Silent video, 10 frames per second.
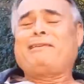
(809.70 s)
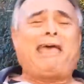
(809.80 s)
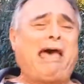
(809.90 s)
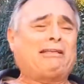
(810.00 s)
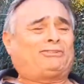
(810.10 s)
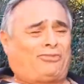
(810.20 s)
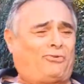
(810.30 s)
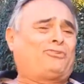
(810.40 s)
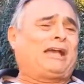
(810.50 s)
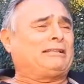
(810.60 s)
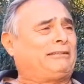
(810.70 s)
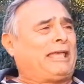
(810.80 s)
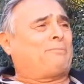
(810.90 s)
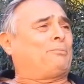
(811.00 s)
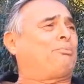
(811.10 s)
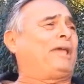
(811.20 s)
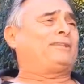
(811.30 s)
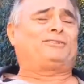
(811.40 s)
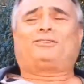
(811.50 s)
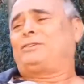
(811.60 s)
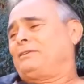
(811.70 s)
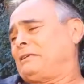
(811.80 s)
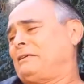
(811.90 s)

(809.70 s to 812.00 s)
Yeah, so you got labor pains.